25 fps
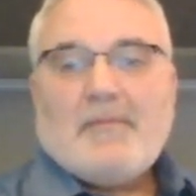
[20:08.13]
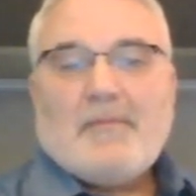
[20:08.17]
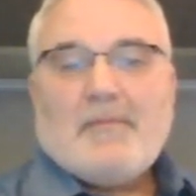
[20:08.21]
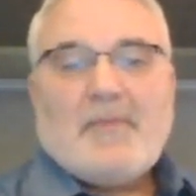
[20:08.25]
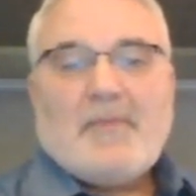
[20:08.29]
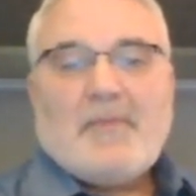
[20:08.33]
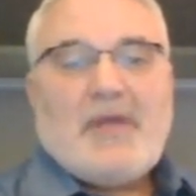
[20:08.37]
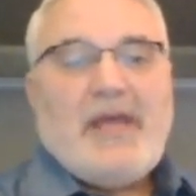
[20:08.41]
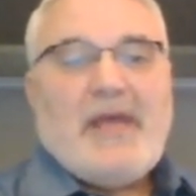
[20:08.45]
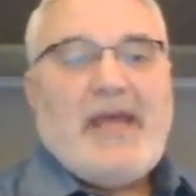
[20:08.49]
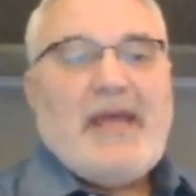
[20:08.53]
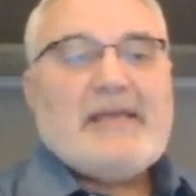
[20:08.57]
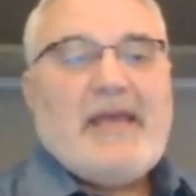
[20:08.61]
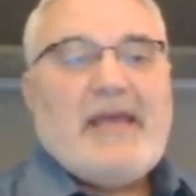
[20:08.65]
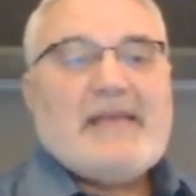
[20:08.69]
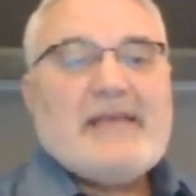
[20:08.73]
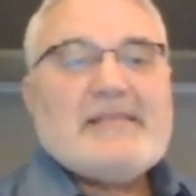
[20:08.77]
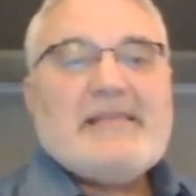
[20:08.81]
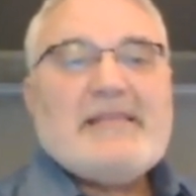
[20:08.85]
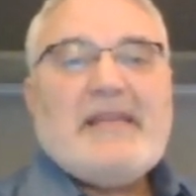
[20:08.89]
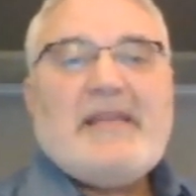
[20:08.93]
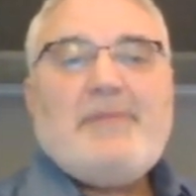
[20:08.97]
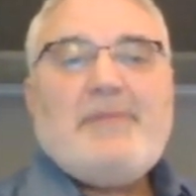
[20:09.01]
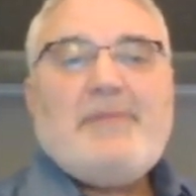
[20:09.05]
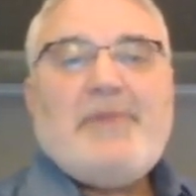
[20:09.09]
Okay, has
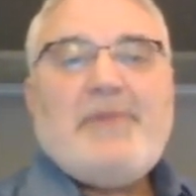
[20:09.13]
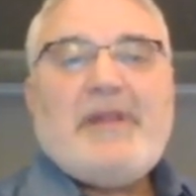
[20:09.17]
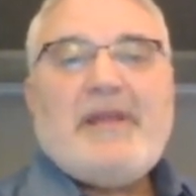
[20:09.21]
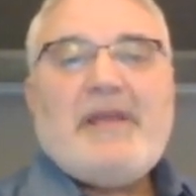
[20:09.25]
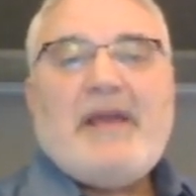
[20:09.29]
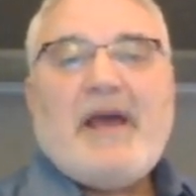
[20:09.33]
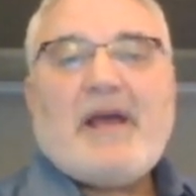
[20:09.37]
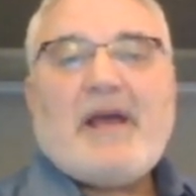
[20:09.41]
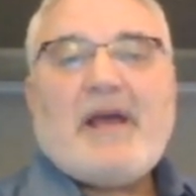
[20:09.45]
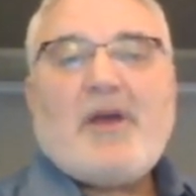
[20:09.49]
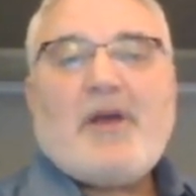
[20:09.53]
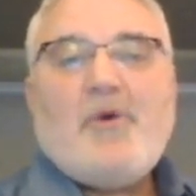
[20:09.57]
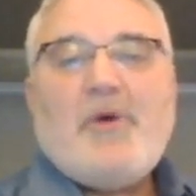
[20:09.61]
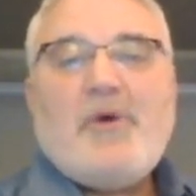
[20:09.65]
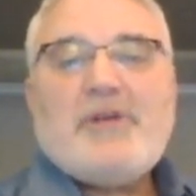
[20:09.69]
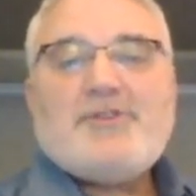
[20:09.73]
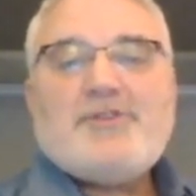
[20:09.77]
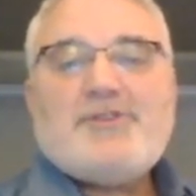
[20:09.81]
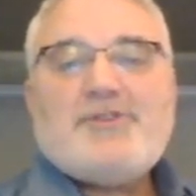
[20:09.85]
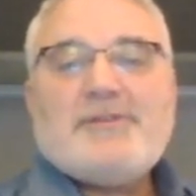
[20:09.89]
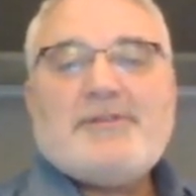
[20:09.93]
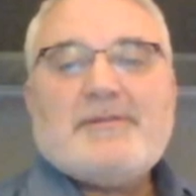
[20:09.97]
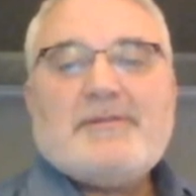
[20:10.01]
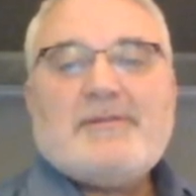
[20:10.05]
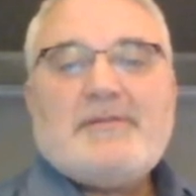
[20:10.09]
anybody got
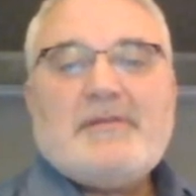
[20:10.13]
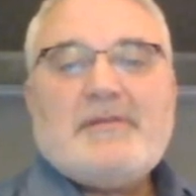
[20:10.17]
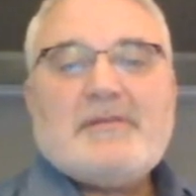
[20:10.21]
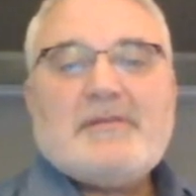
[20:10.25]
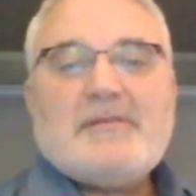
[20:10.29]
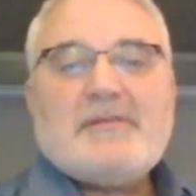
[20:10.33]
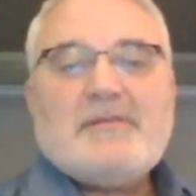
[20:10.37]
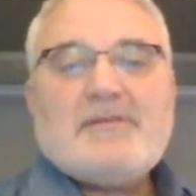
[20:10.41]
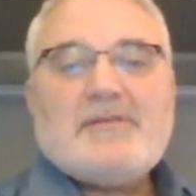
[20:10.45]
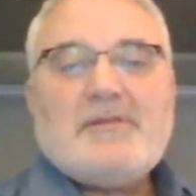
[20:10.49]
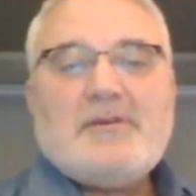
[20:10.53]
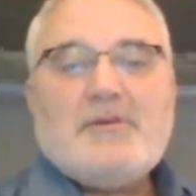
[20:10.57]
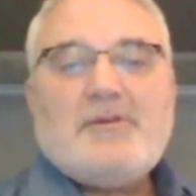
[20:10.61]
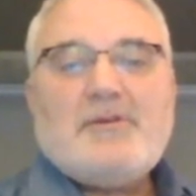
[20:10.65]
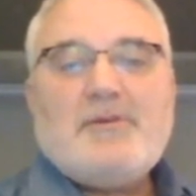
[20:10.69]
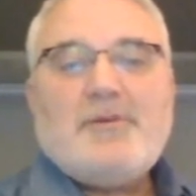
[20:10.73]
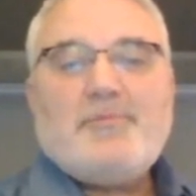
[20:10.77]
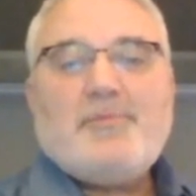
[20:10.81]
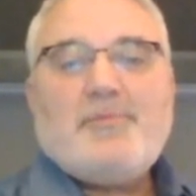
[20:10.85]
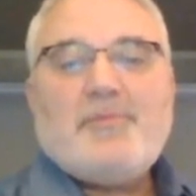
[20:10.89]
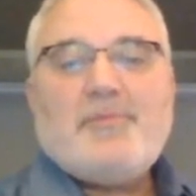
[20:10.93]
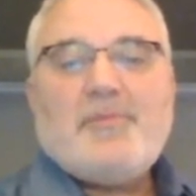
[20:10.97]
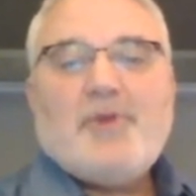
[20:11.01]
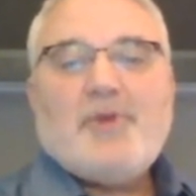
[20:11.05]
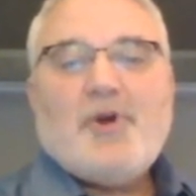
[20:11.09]
questions? This is a good
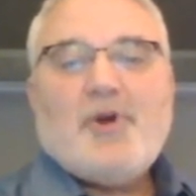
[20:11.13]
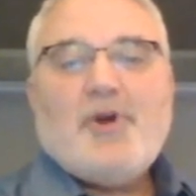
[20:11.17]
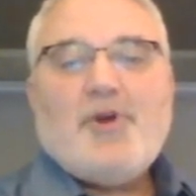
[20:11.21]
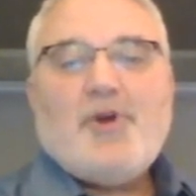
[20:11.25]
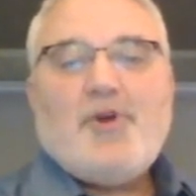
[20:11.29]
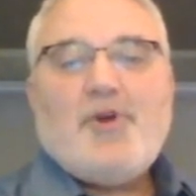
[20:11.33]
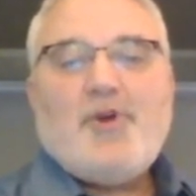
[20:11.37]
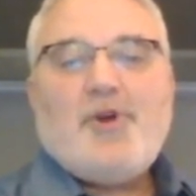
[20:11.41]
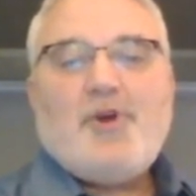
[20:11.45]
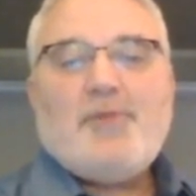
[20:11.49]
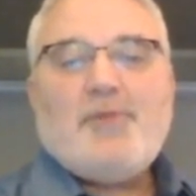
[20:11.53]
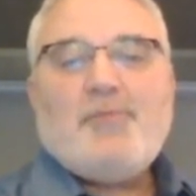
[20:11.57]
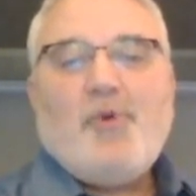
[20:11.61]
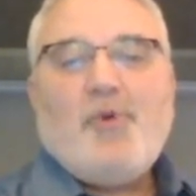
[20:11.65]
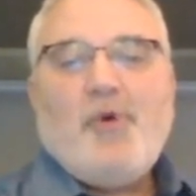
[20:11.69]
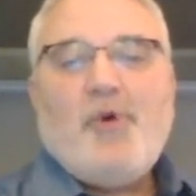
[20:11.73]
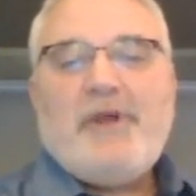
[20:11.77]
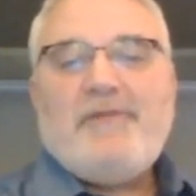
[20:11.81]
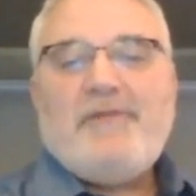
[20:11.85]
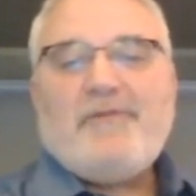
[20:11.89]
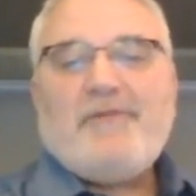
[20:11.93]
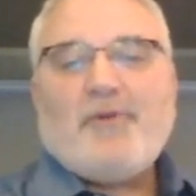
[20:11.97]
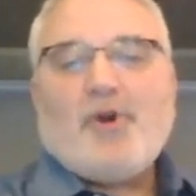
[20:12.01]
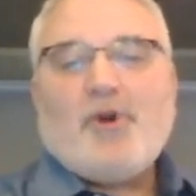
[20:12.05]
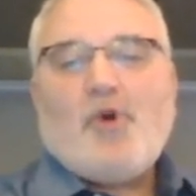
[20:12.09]

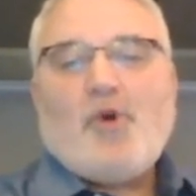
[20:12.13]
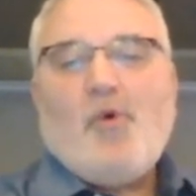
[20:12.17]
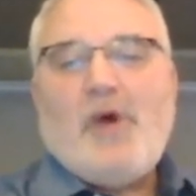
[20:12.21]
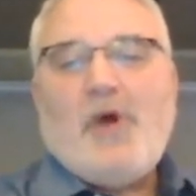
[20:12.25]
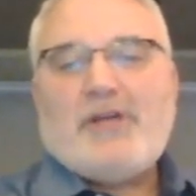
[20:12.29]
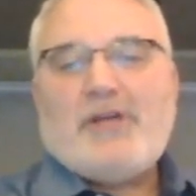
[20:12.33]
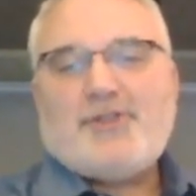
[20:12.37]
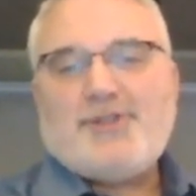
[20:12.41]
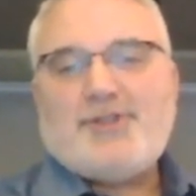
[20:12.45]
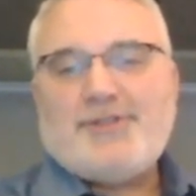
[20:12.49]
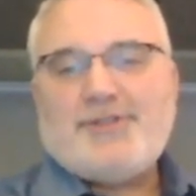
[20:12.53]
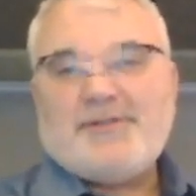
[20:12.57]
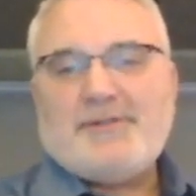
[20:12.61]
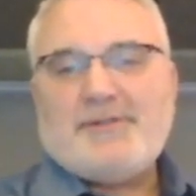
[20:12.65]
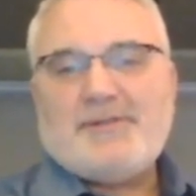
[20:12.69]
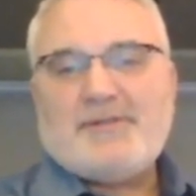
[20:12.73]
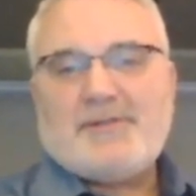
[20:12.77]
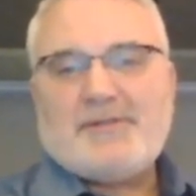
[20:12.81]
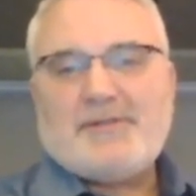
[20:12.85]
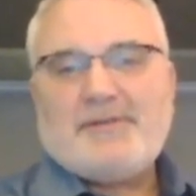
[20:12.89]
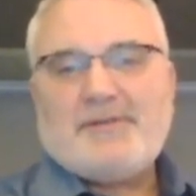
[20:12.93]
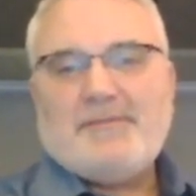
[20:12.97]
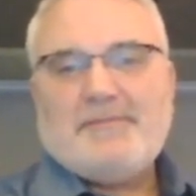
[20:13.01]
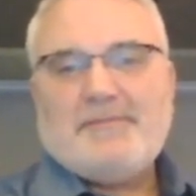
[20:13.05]
point for questions.